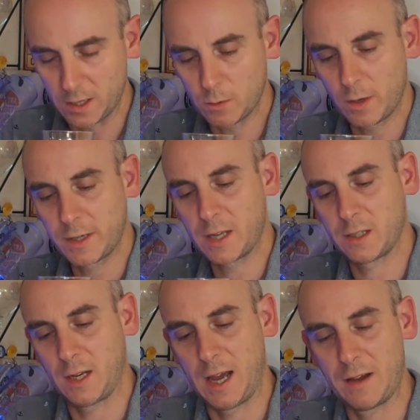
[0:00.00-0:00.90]
this one
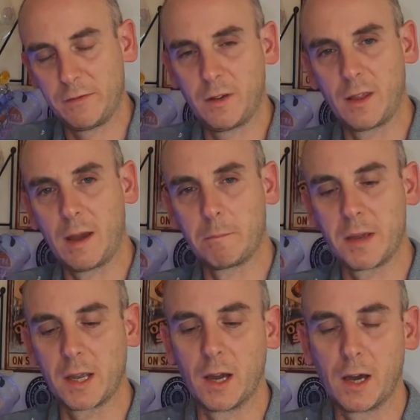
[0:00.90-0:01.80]
doesn't have that
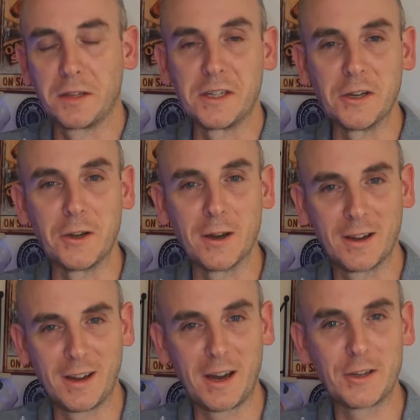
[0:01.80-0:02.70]
big
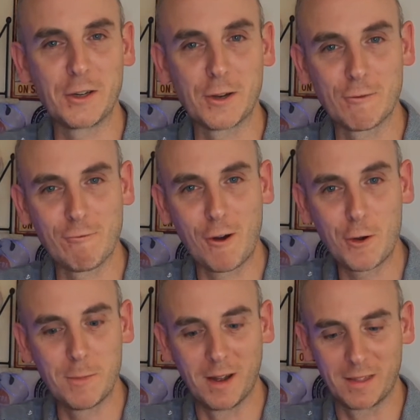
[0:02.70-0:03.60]
onion
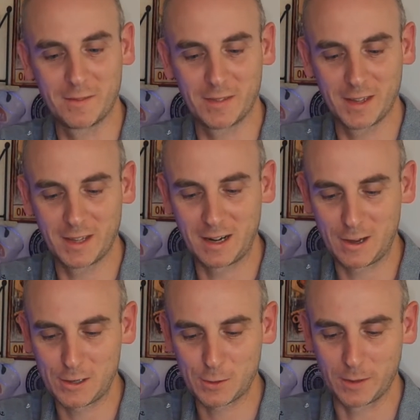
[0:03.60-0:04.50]
aroma that the
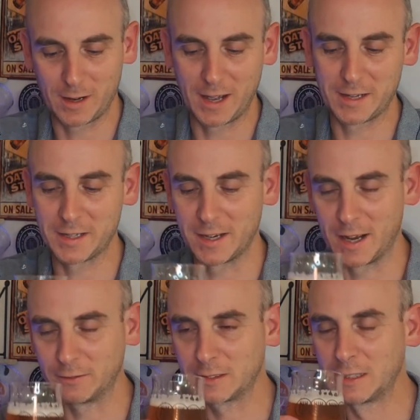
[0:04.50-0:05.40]
last one I had did
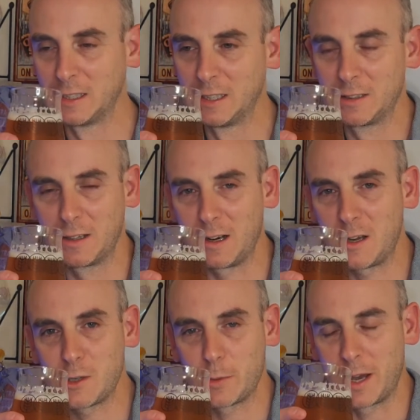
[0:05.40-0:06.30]
have. The
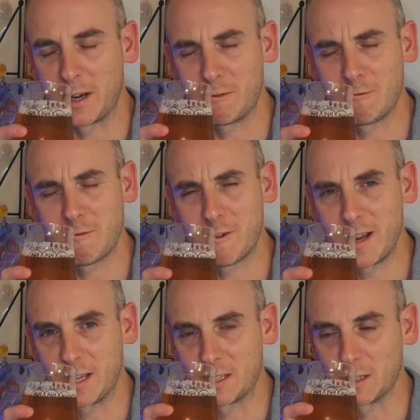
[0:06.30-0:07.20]
last one I had, it
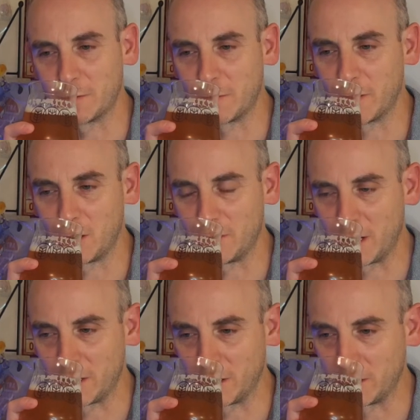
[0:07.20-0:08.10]
reeked of
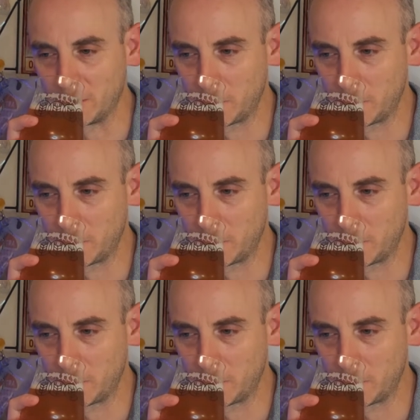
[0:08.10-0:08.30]
onion.